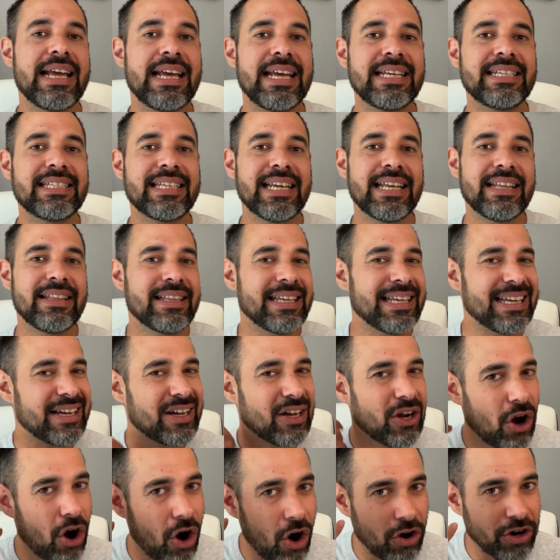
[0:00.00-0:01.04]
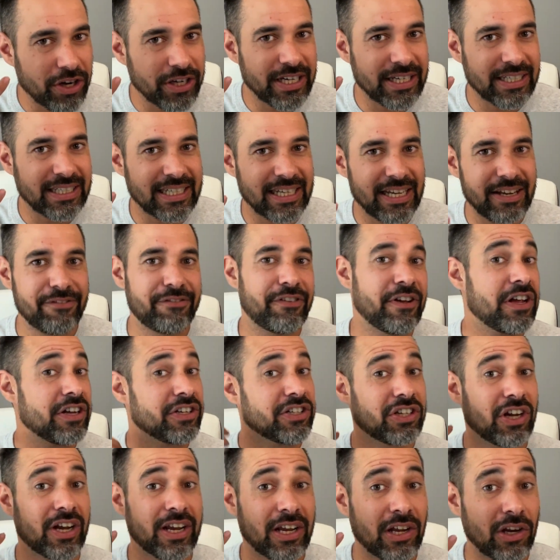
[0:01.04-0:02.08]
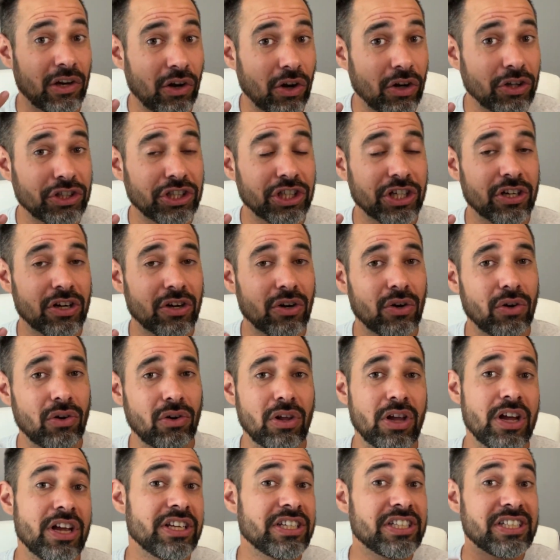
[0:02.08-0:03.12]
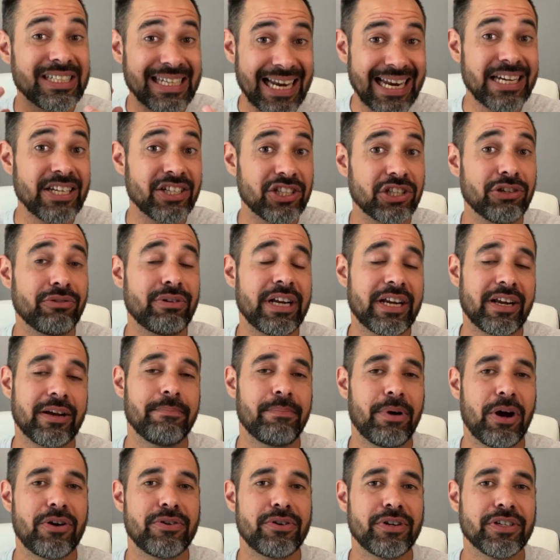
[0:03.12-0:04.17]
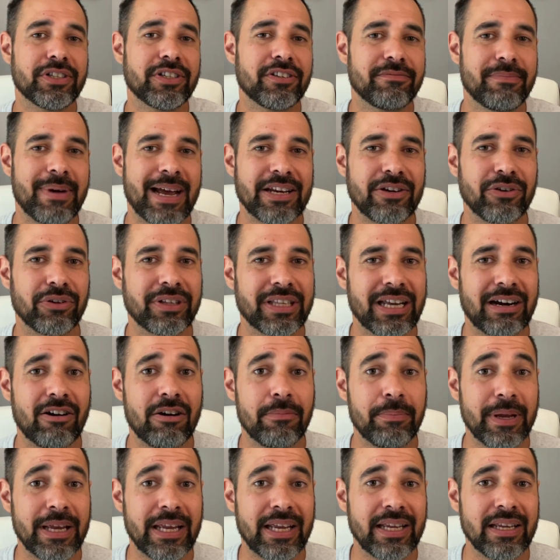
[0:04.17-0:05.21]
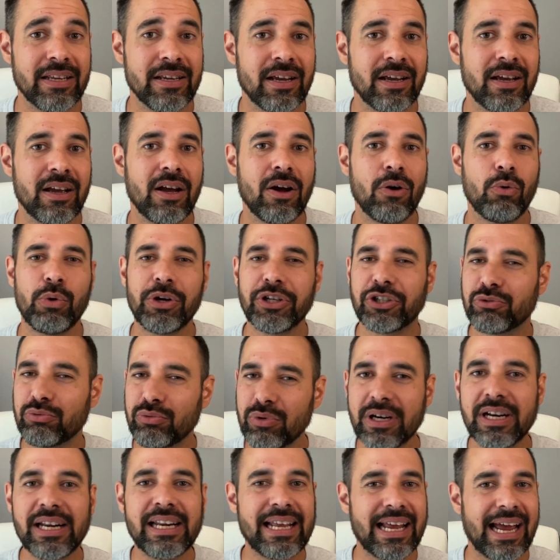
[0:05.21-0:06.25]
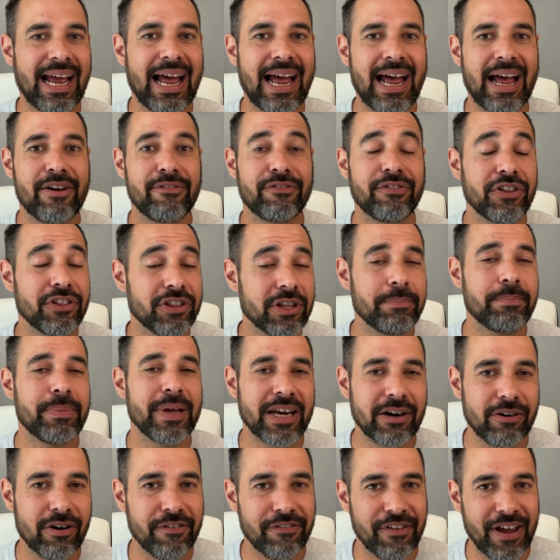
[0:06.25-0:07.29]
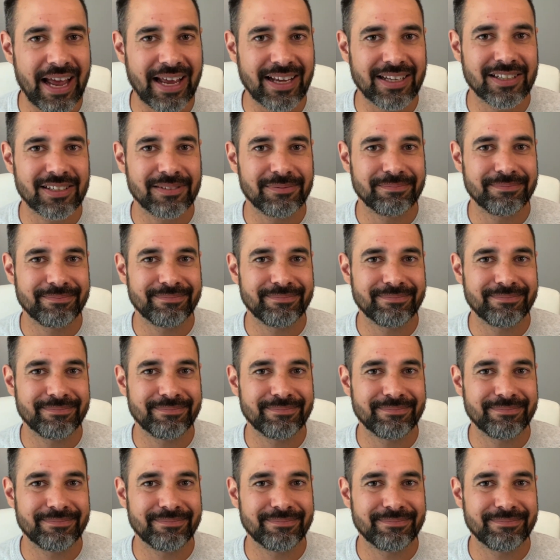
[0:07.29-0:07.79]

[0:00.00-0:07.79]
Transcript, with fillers: is it the cognitive, psychological, sensory components of manual therapy which really have the bigger effect?